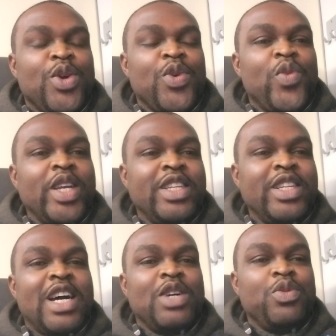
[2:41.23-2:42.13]
When
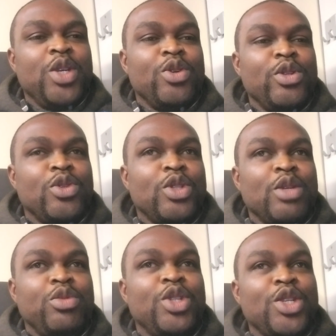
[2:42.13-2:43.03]
are we going to
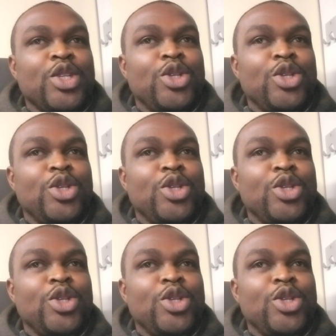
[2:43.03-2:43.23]
table this